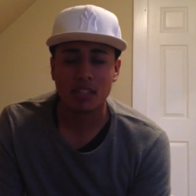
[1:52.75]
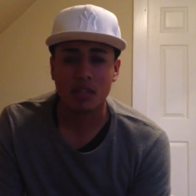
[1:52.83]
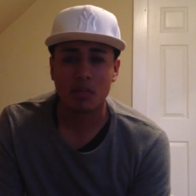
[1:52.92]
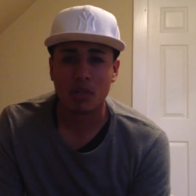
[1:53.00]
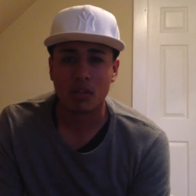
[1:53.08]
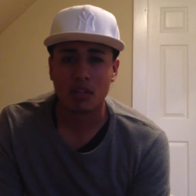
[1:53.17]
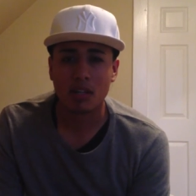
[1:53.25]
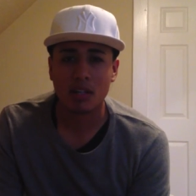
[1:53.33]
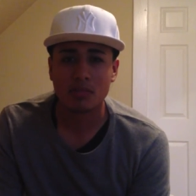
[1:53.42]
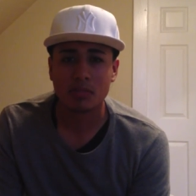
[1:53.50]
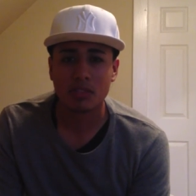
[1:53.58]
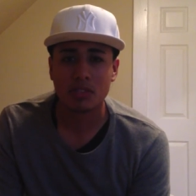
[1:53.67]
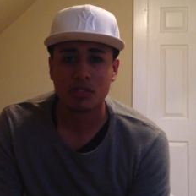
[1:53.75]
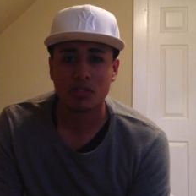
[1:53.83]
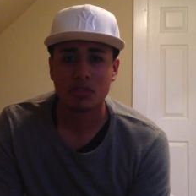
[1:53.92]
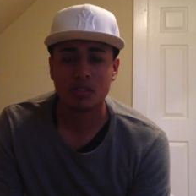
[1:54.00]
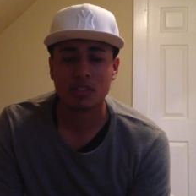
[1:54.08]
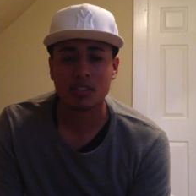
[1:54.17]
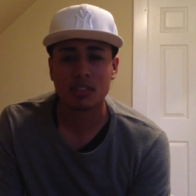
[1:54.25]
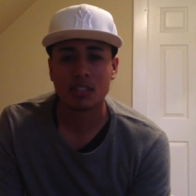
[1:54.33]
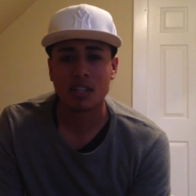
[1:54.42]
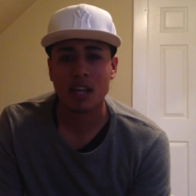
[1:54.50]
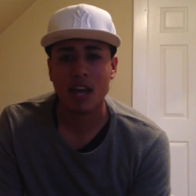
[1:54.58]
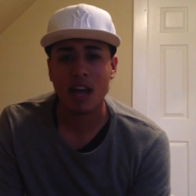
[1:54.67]
It will come to you. You just
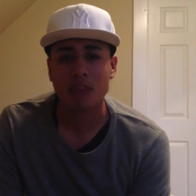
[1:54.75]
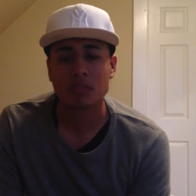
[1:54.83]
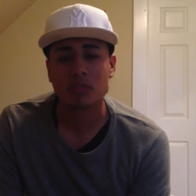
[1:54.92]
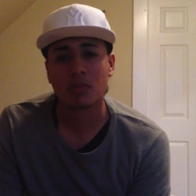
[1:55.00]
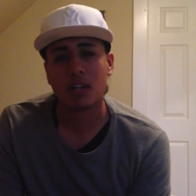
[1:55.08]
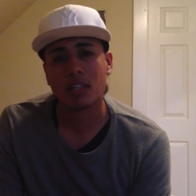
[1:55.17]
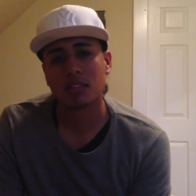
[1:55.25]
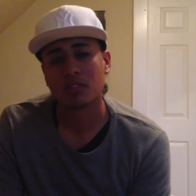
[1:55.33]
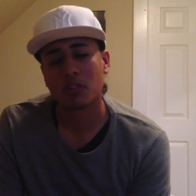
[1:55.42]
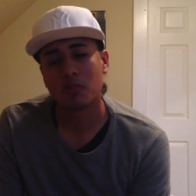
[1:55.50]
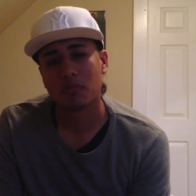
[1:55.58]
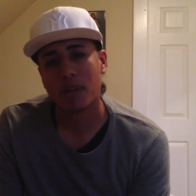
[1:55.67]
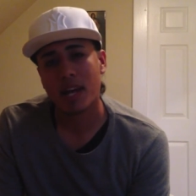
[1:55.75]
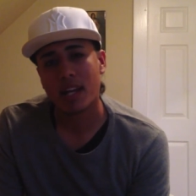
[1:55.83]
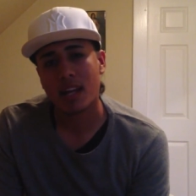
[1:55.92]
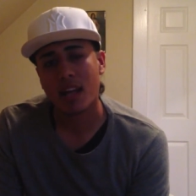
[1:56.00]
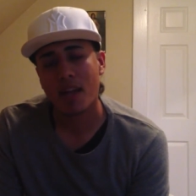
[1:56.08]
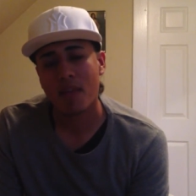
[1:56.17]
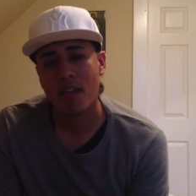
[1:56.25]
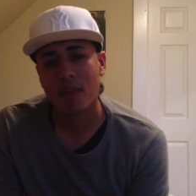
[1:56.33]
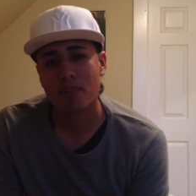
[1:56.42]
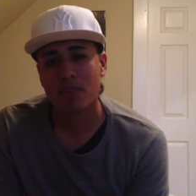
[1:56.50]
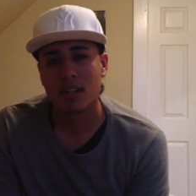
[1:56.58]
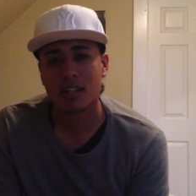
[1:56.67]
have to want it so bad and have
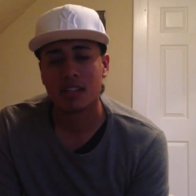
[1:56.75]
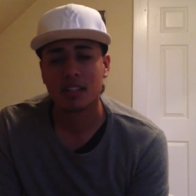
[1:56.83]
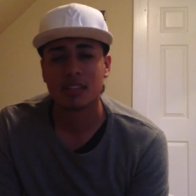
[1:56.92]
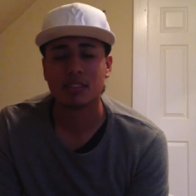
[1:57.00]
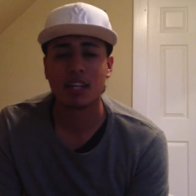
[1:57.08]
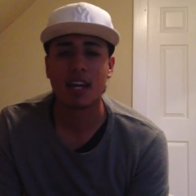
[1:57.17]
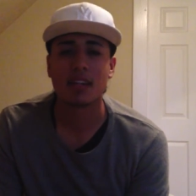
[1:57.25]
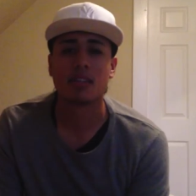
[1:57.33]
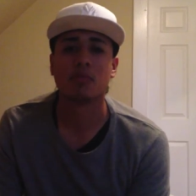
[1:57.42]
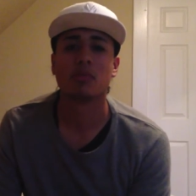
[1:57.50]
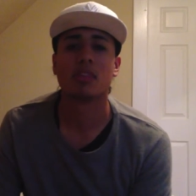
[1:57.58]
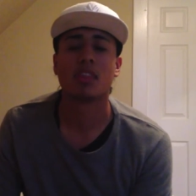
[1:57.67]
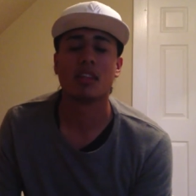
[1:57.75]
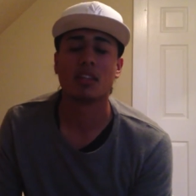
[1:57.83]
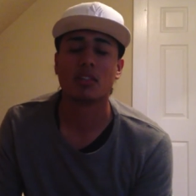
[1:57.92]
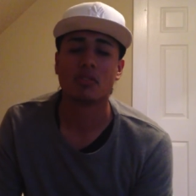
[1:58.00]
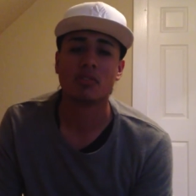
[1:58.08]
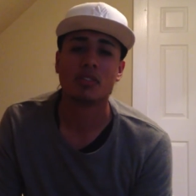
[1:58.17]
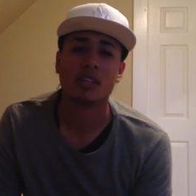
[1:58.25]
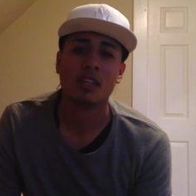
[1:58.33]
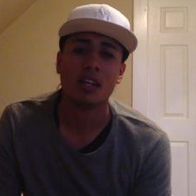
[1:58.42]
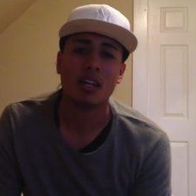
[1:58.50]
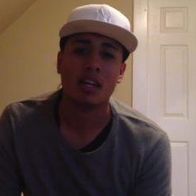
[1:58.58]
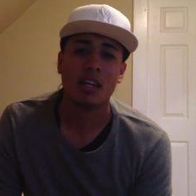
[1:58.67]
that burning desire within
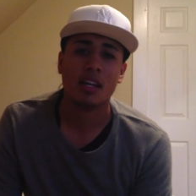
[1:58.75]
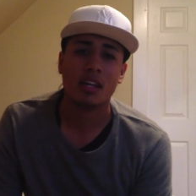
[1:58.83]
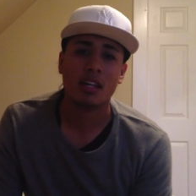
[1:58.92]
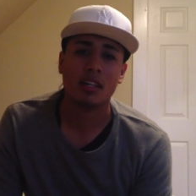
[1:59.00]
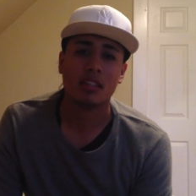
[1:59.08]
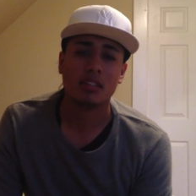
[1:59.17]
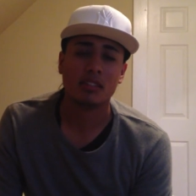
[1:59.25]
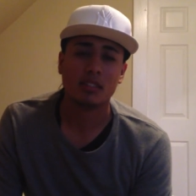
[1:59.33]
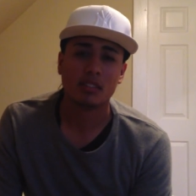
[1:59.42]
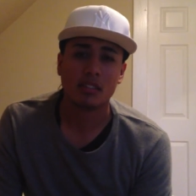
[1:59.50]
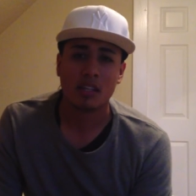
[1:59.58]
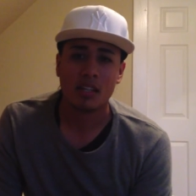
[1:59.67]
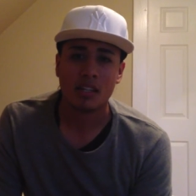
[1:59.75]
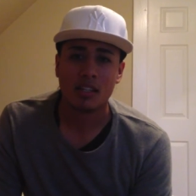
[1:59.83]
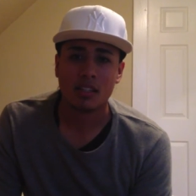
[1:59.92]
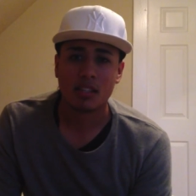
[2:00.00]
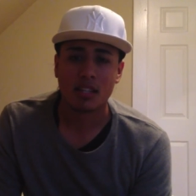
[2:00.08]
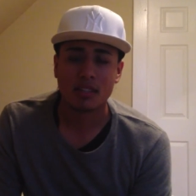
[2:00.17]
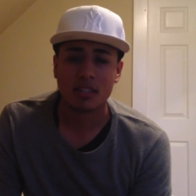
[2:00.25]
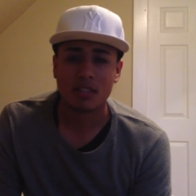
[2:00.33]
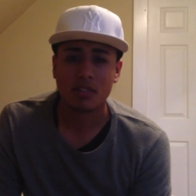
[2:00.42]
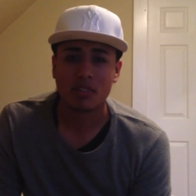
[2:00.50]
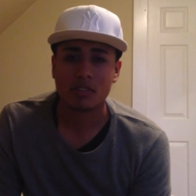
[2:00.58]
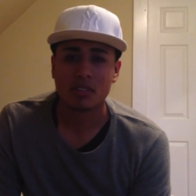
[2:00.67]
you, and that's how
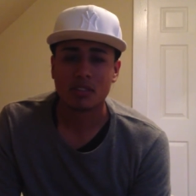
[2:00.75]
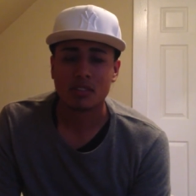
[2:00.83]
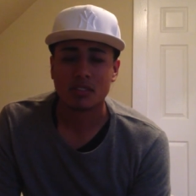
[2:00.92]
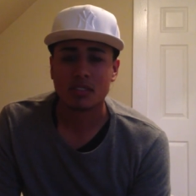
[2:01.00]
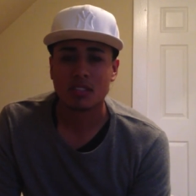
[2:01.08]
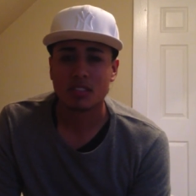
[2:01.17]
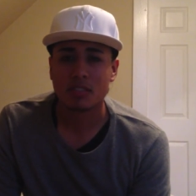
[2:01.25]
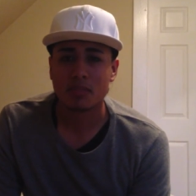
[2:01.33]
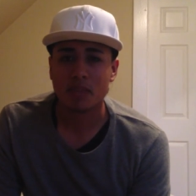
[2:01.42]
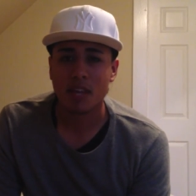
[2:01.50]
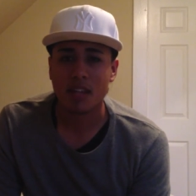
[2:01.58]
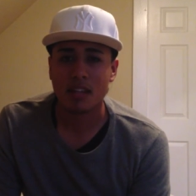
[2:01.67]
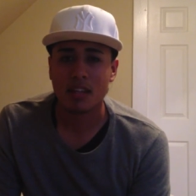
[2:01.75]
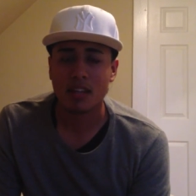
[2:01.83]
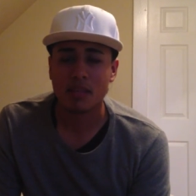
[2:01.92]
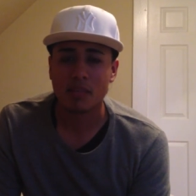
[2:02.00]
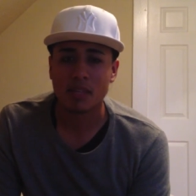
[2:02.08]
you can start to change your paradigm.